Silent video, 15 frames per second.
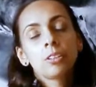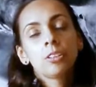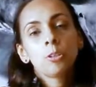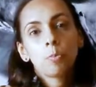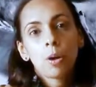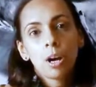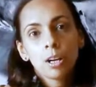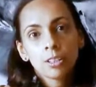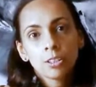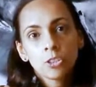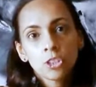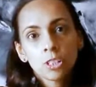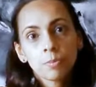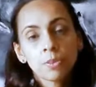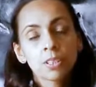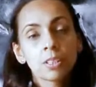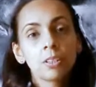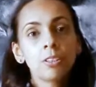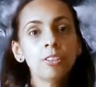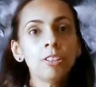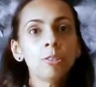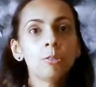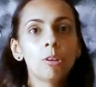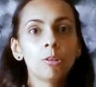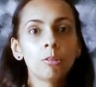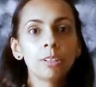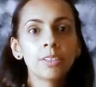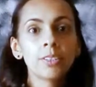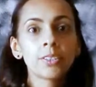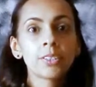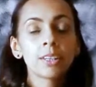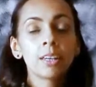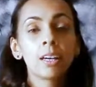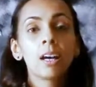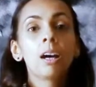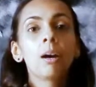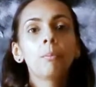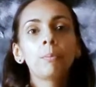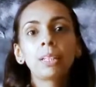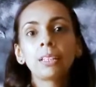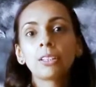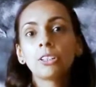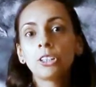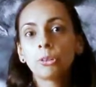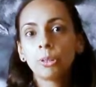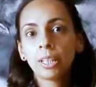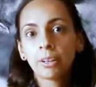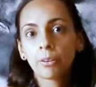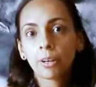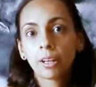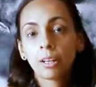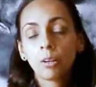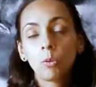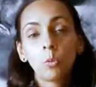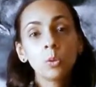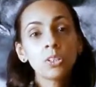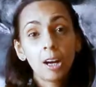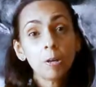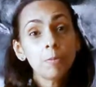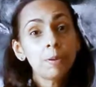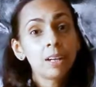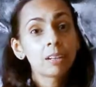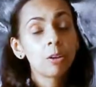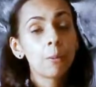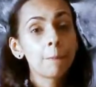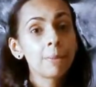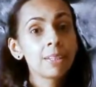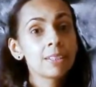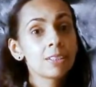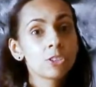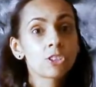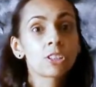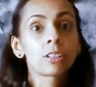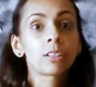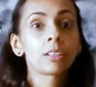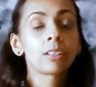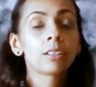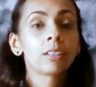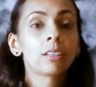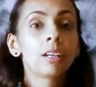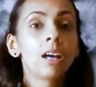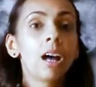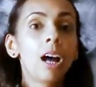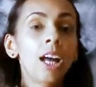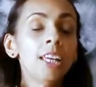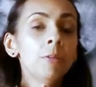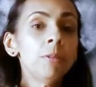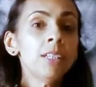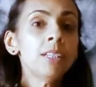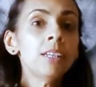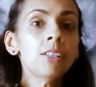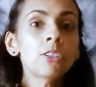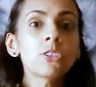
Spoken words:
New partnerships, new owners mean a new era. How about competition? Are you in an